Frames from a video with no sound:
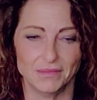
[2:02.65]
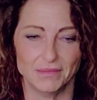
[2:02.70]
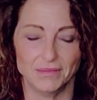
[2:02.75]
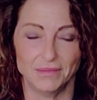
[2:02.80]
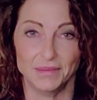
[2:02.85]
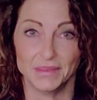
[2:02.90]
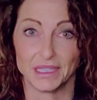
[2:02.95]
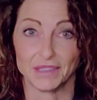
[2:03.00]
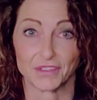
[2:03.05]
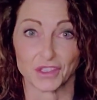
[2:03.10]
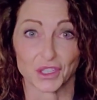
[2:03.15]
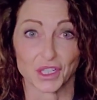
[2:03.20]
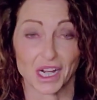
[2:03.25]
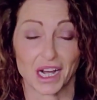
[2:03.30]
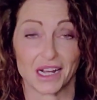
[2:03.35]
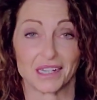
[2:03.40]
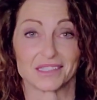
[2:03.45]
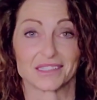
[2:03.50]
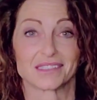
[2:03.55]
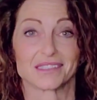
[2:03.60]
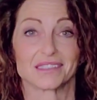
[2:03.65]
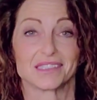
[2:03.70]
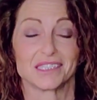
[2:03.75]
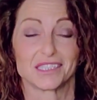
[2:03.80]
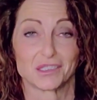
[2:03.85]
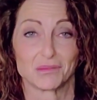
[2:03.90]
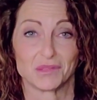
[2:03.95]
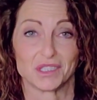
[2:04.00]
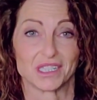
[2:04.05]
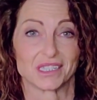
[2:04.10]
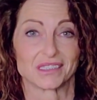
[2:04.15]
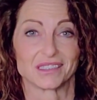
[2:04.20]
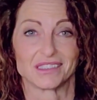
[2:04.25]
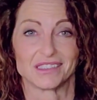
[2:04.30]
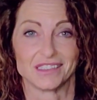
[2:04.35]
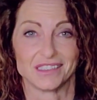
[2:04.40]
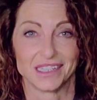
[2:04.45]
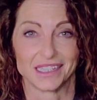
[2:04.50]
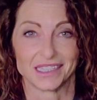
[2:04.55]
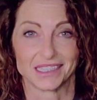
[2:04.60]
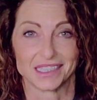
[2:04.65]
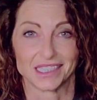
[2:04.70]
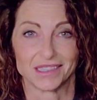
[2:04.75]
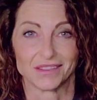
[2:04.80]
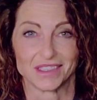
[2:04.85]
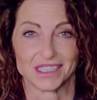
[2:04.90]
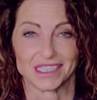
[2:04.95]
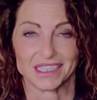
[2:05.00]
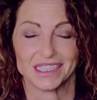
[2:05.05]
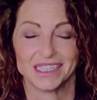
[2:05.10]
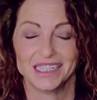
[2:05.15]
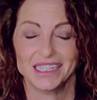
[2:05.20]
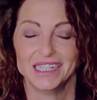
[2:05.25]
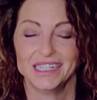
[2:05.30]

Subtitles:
if you're constantly subjected to negativity.